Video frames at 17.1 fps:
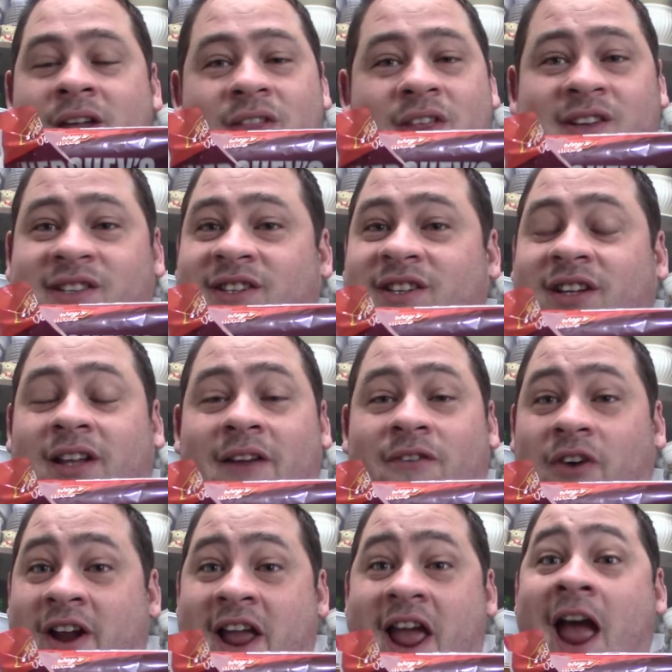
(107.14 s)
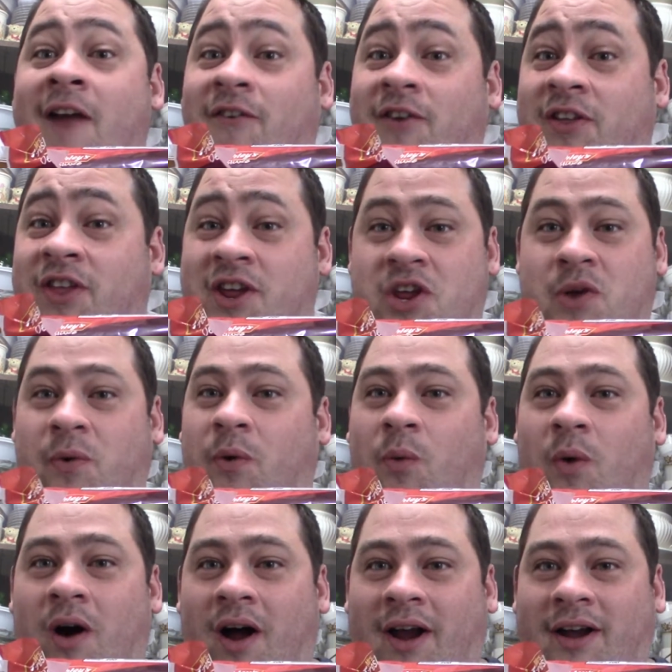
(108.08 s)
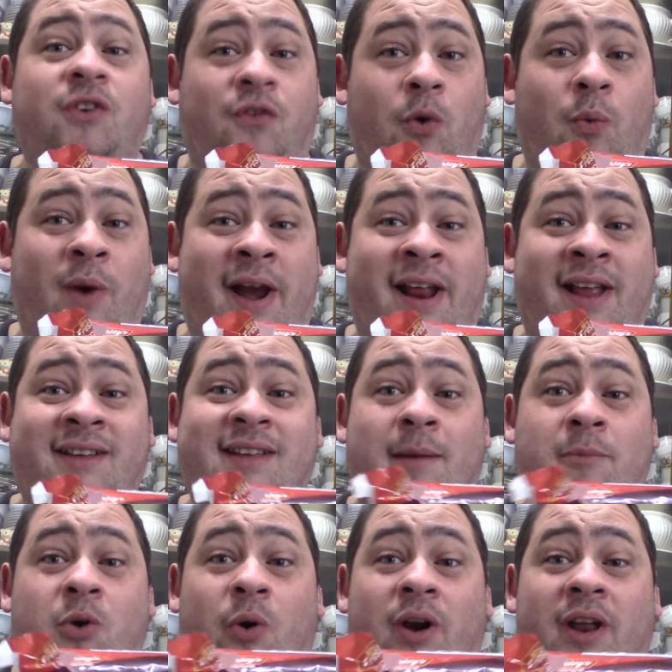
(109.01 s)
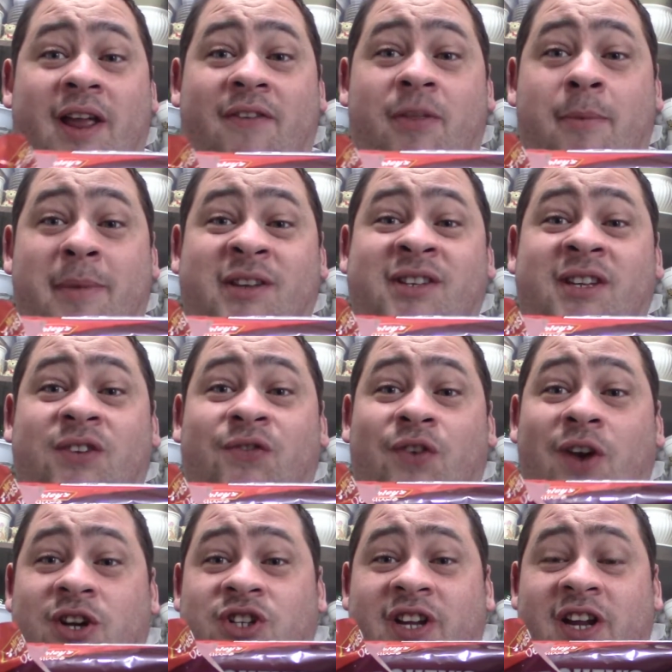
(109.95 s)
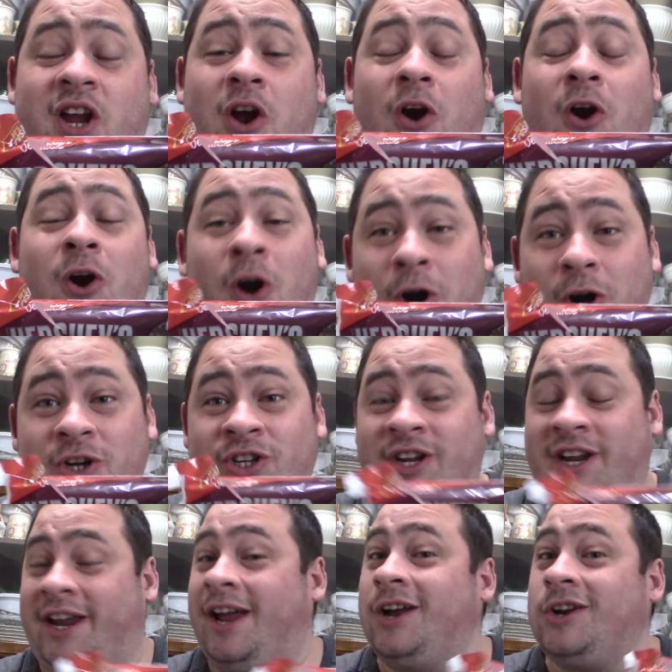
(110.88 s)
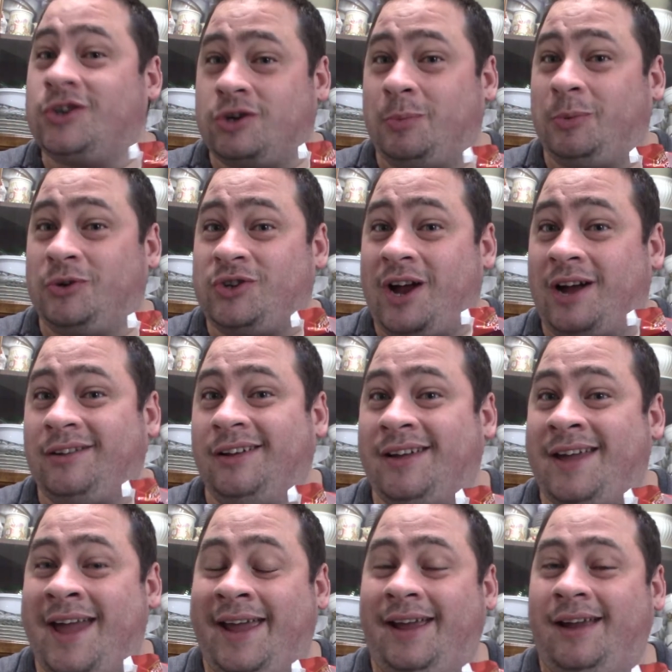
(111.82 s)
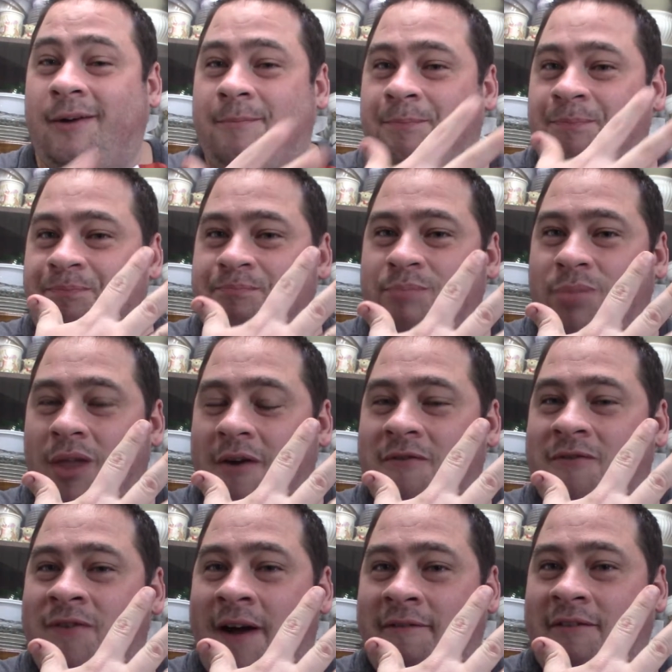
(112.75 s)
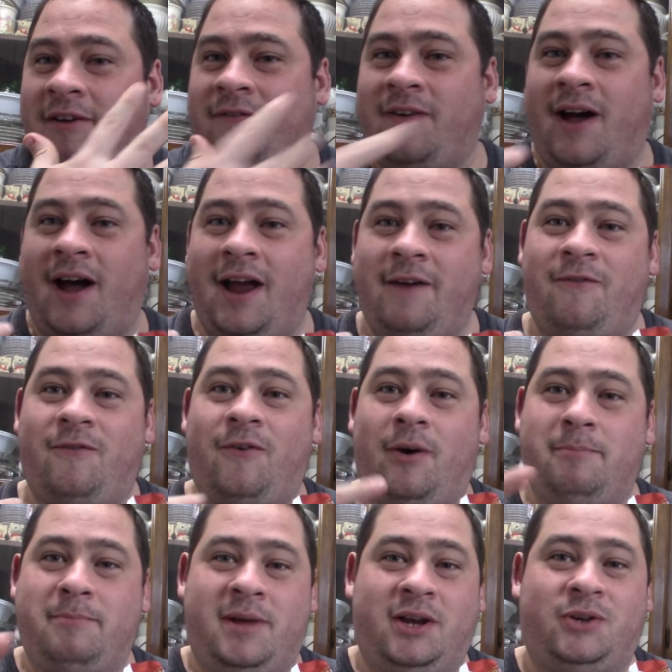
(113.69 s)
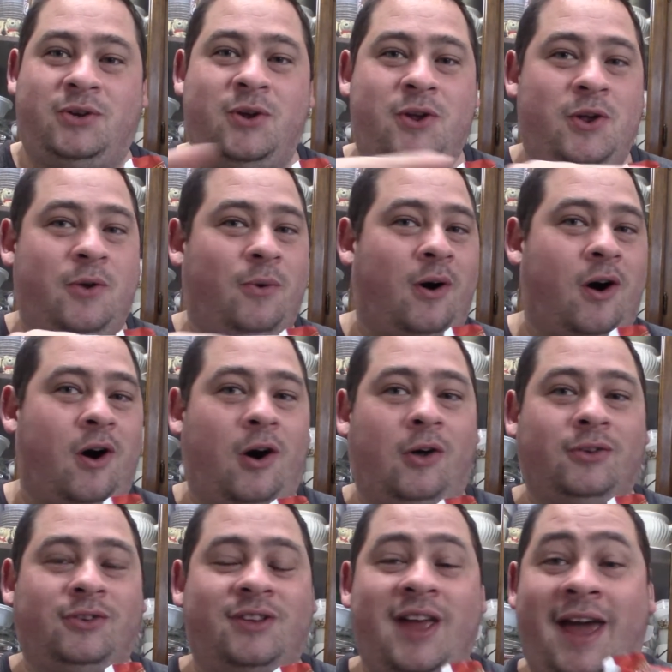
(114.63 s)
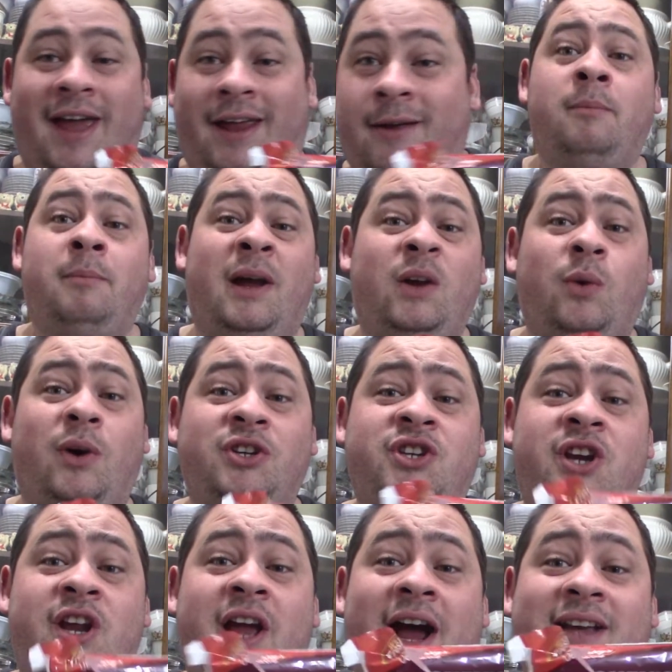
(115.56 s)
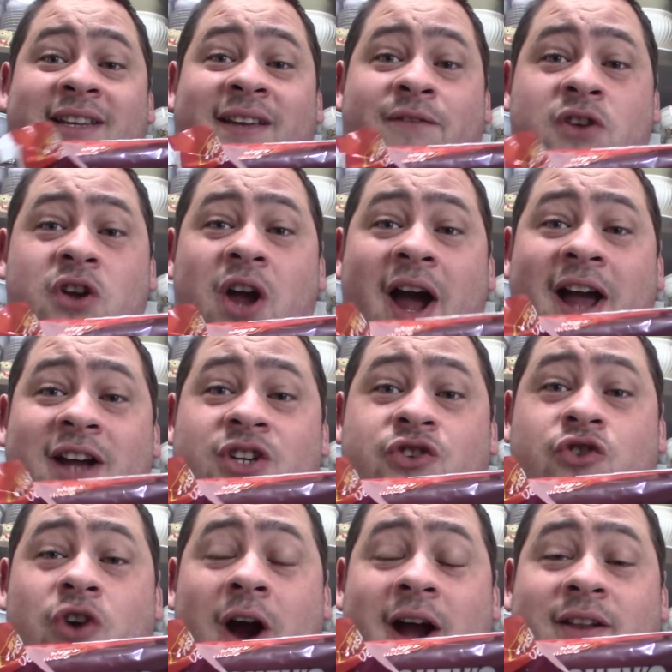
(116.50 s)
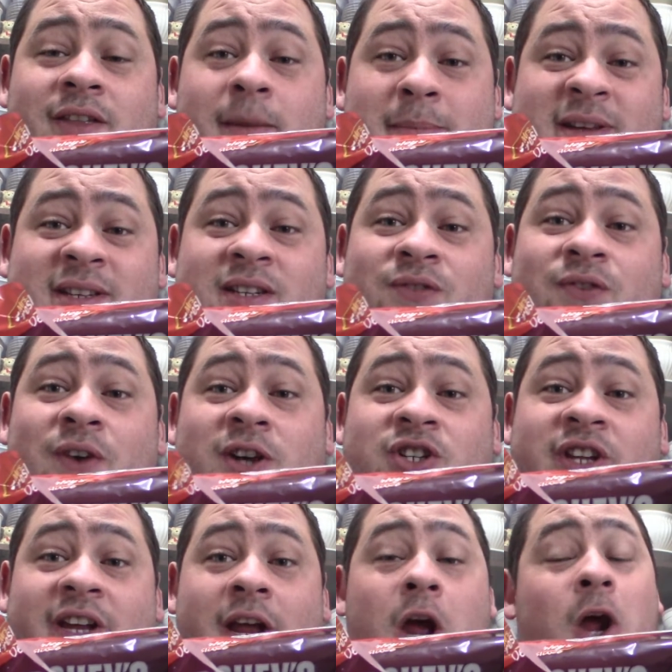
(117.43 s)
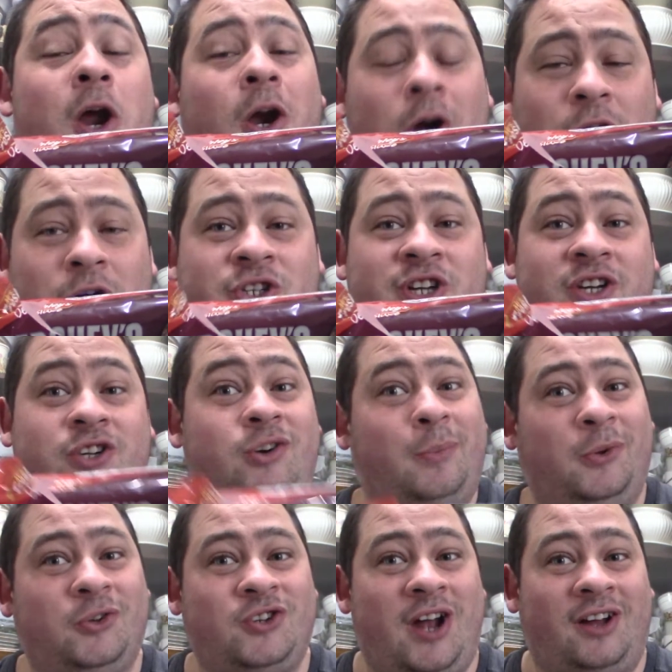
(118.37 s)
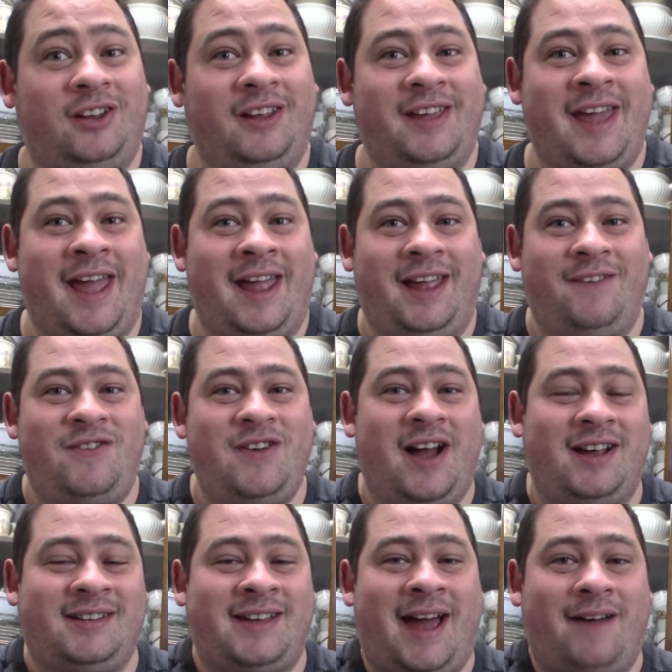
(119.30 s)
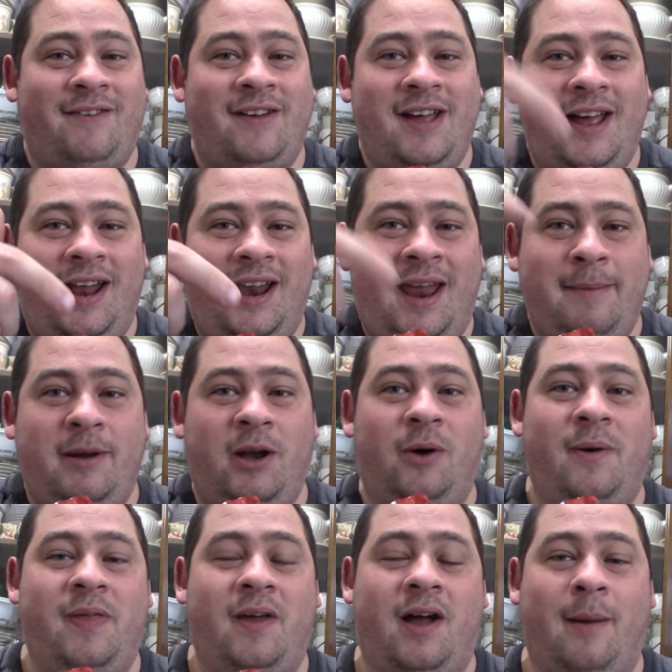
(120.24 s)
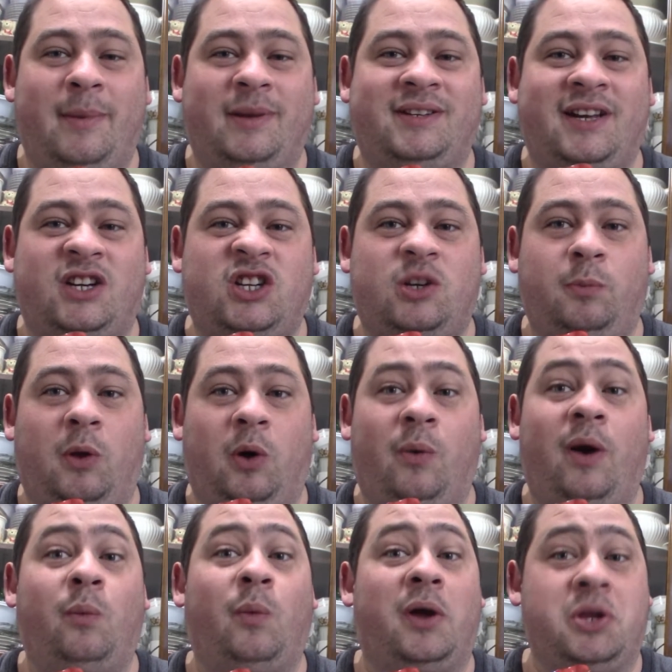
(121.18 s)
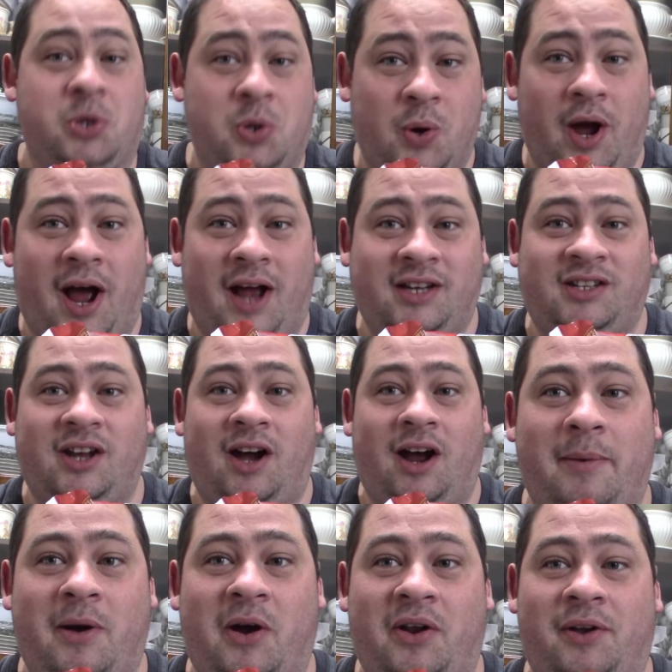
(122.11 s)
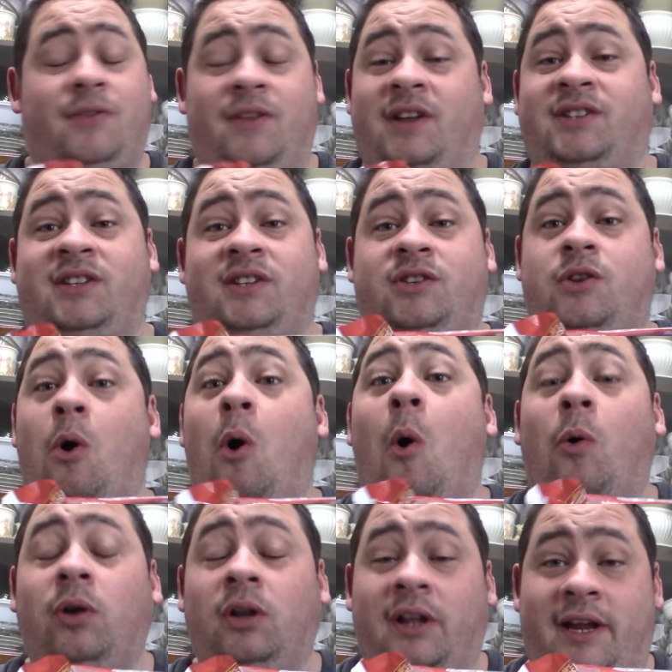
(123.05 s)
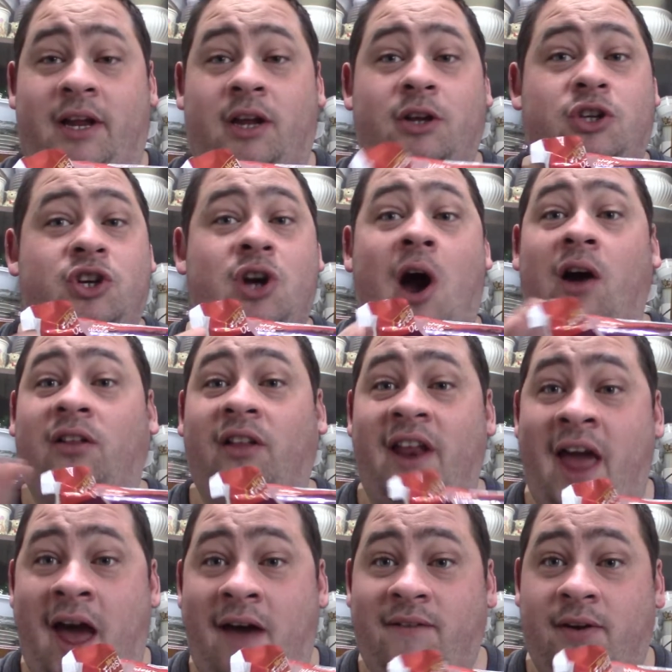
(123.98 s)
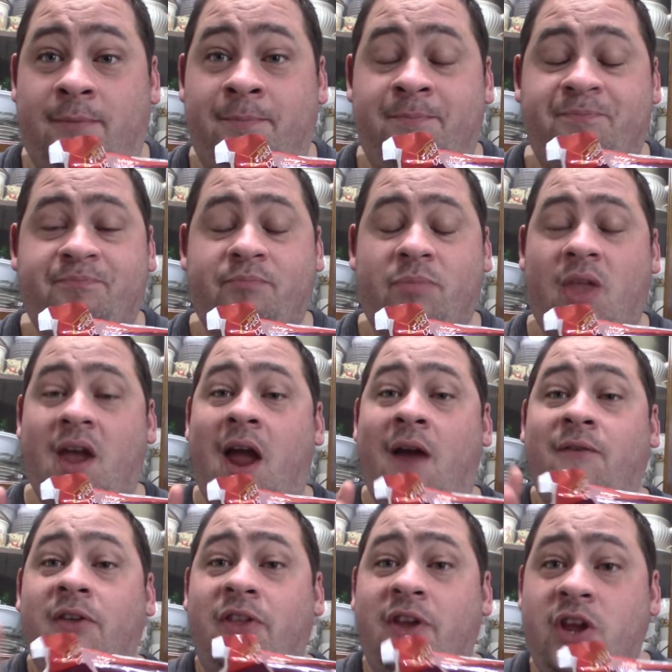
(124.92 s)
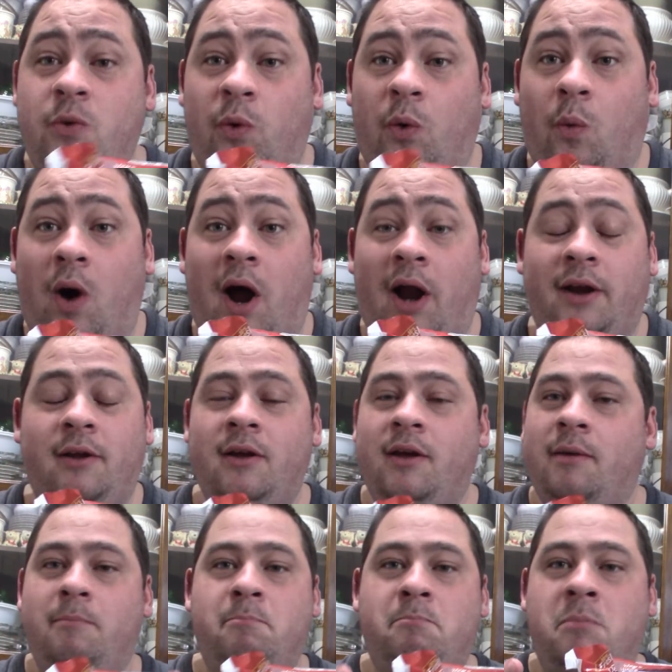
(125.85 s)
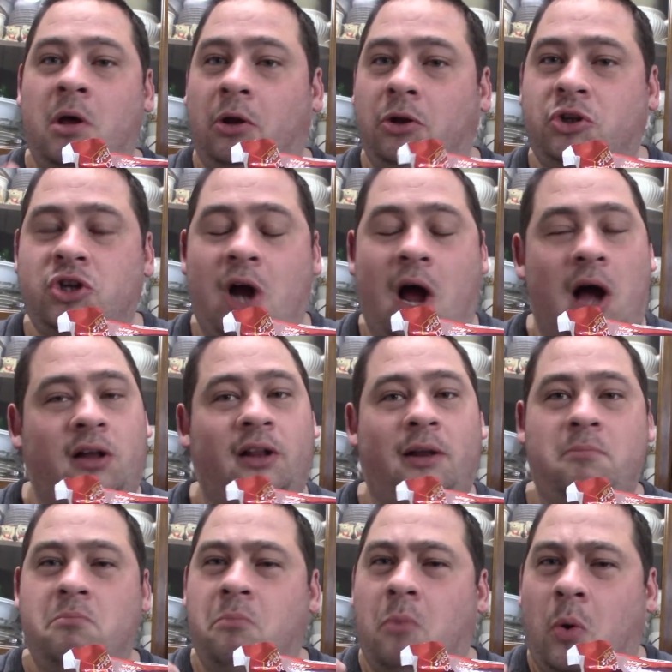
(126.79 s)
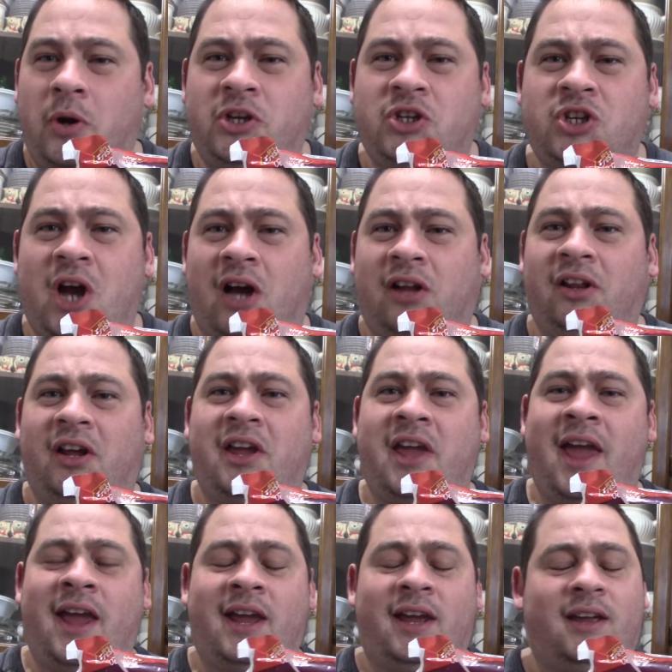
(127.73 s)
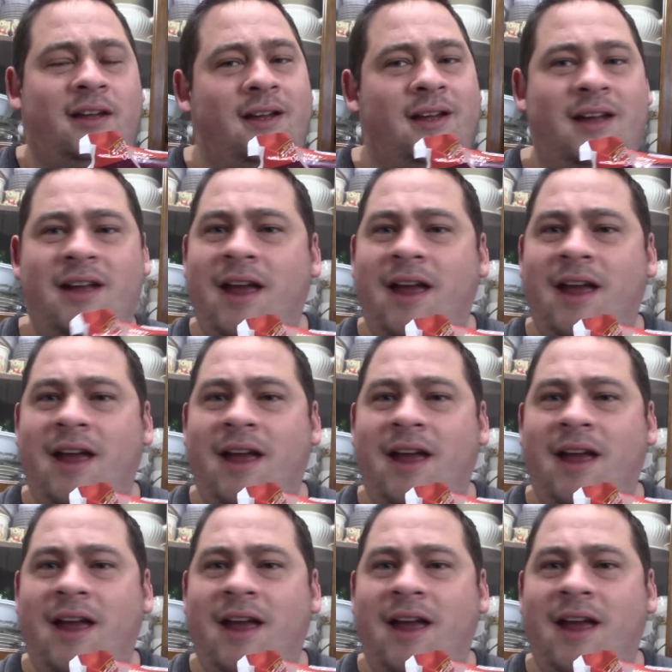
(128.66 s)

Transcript: this is delivering everything you would want. So for ratings, I'm going to give the Mrs. Freshley Hershey Triple Chocolate Cake 5 out of 5 from me to you all day. My question to you guys, have you guys tried the Mrs. Freshley Hershey Triple Chocolate Cake? If you guys have, let me know in the comment section below on what you guys about it. This is totally chocolate heaven. Everything you would want. Milk chocolate, moist chocolate cake.